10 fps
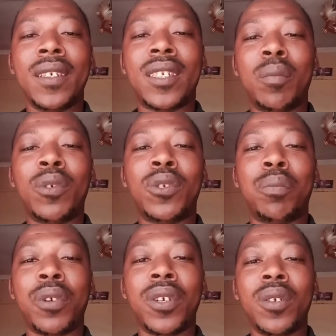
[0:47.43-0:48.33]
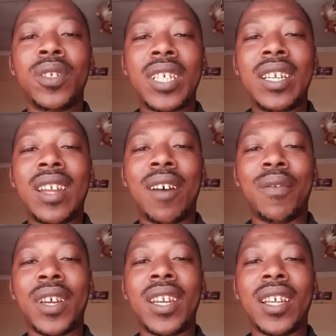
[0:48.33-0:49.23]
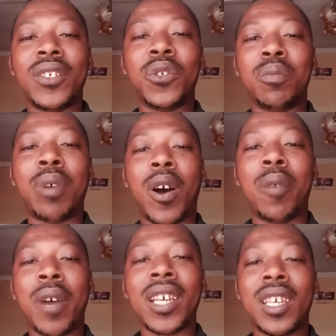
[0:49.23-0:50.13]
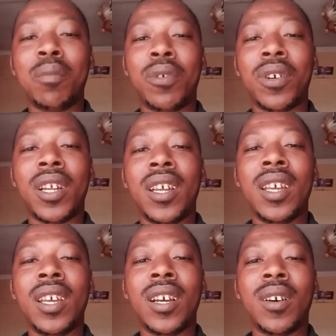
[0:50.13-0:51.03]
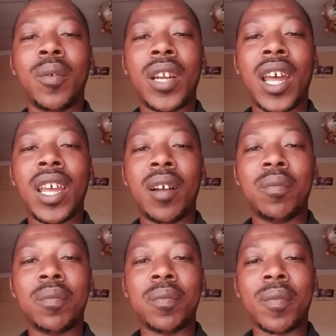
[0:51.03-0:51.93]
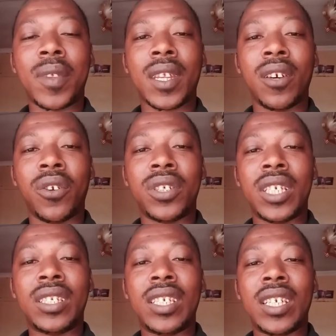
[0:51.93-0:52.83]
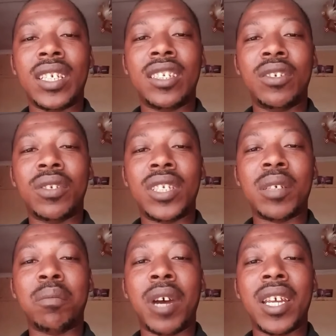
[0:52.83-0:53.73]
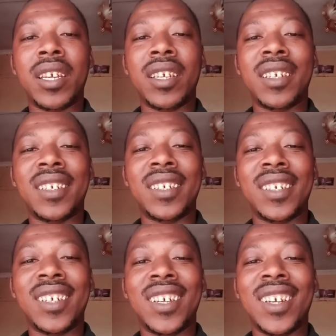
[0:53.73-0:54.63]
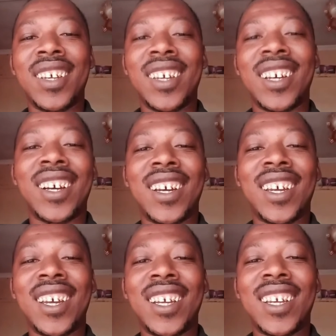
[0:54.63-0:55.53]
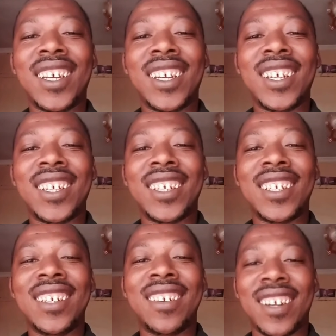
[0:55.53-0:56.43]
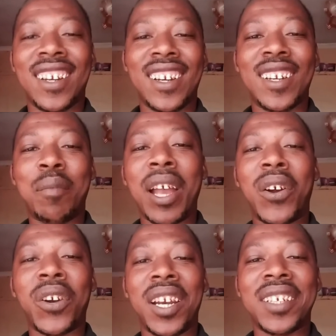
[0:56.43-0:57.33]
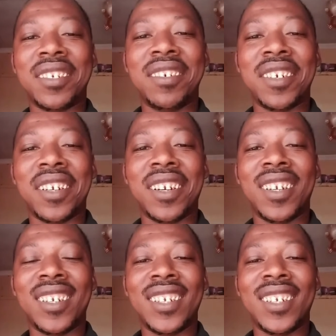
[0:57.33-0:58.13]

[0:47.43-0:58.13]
It's able to produce enough energy to power my keyboard when I am rotating it using my uh, drill, my cordless drill.